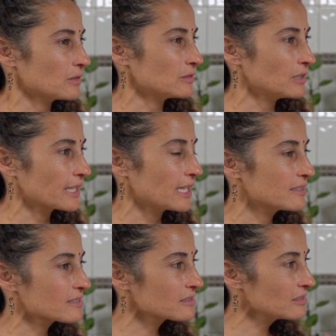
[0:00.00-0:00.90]
like,
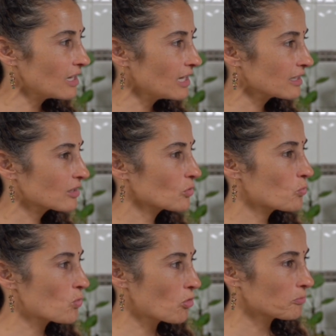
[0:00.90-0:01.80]
it's like the
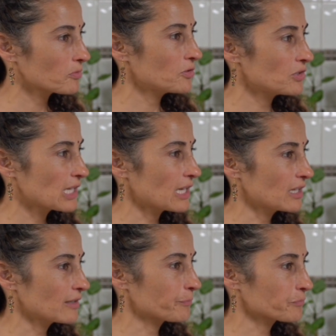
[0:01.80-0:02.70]
warmth you
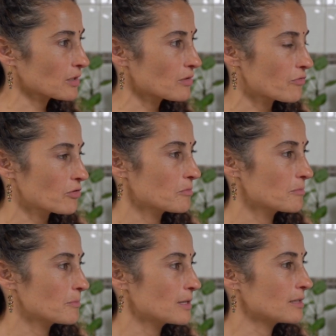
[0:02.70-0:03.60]
get
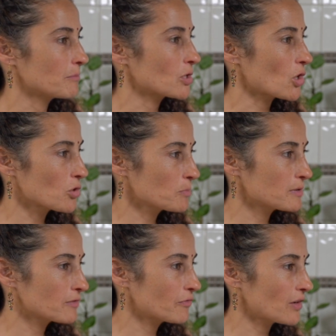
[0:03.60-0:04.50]
from an
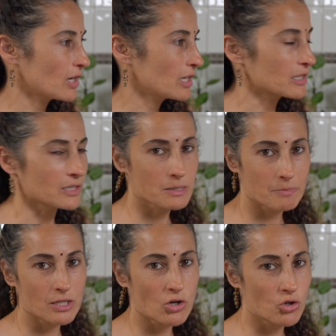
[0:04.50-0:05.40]
open fire that's
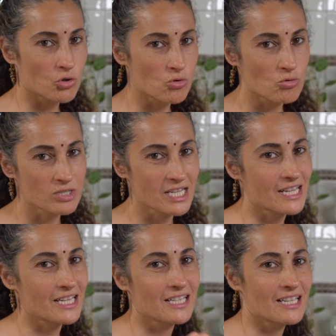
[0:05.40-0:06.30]
been on all
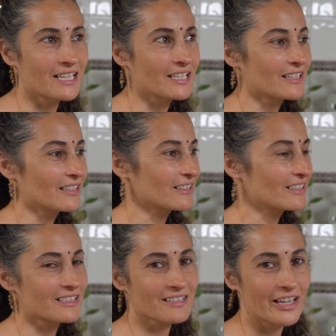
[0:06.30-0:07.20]
day, and
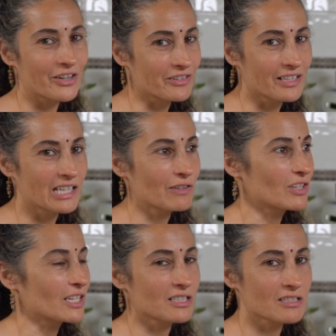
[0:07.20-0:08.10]
it's later in the
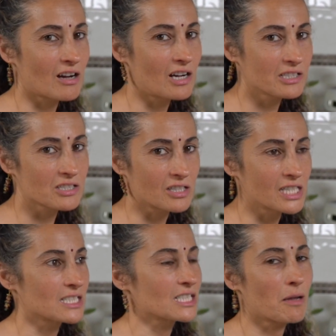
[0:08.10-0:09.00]
evening and it's kind of
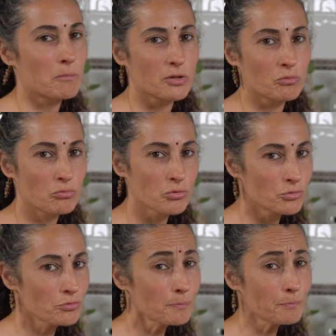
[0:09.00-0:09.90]
dying down, but the
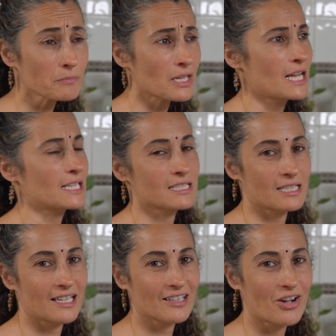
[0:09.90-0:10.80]
room has
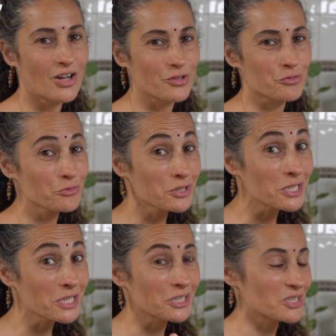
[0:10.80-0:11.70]
that kind of
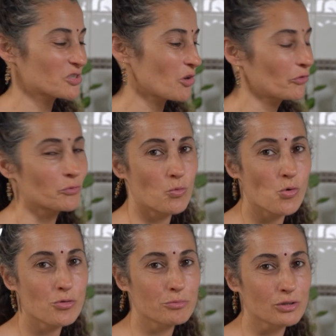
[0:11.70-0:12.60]
really soft
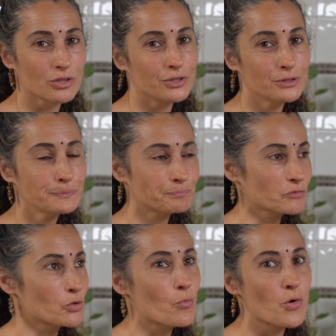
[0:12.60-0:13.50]
warm glow.
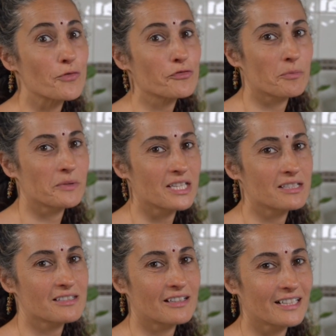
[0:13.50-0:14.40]
You're warm from the
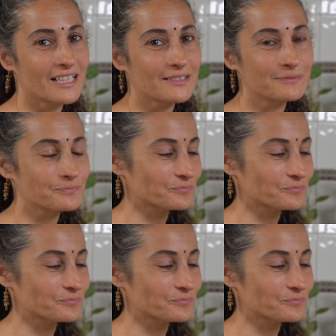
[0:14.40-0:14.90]
inside out,